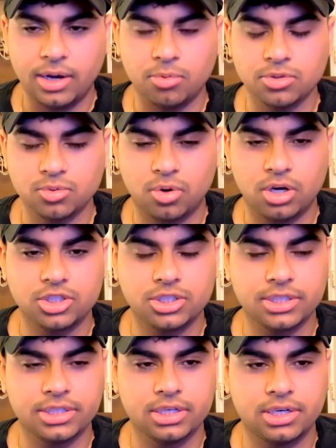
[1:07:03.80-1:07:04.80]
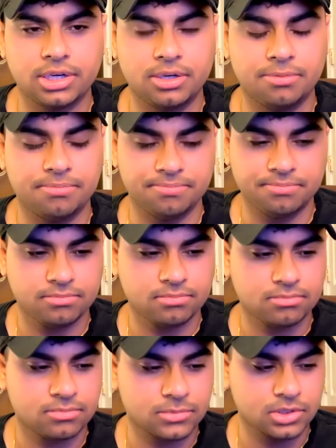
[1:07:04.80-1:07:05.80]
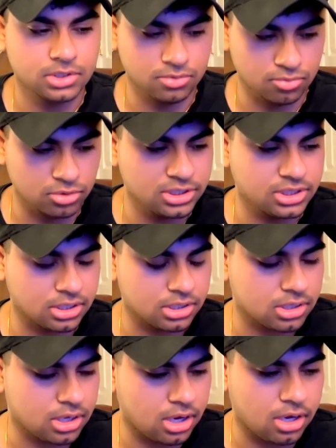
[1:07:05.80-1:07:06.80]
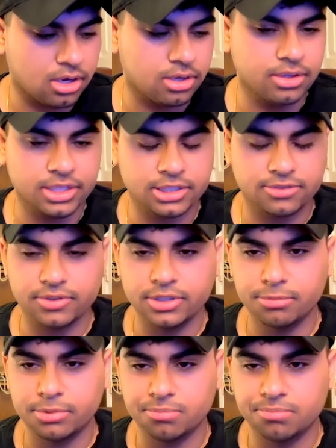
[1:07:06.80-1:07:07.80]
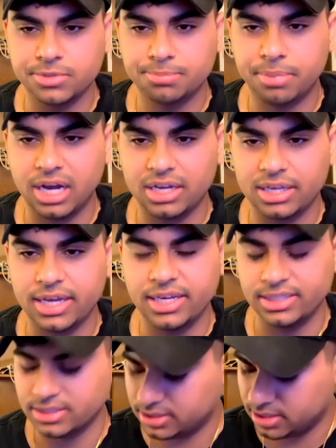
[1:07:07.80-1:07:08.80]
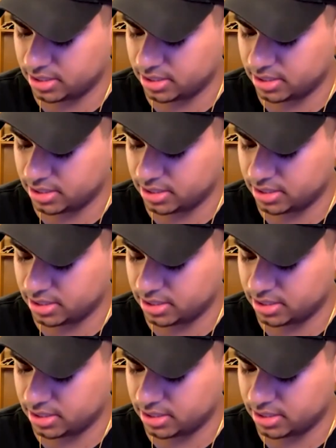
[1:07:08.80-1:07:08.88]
was watching RZA on Lex Friedman's podcast.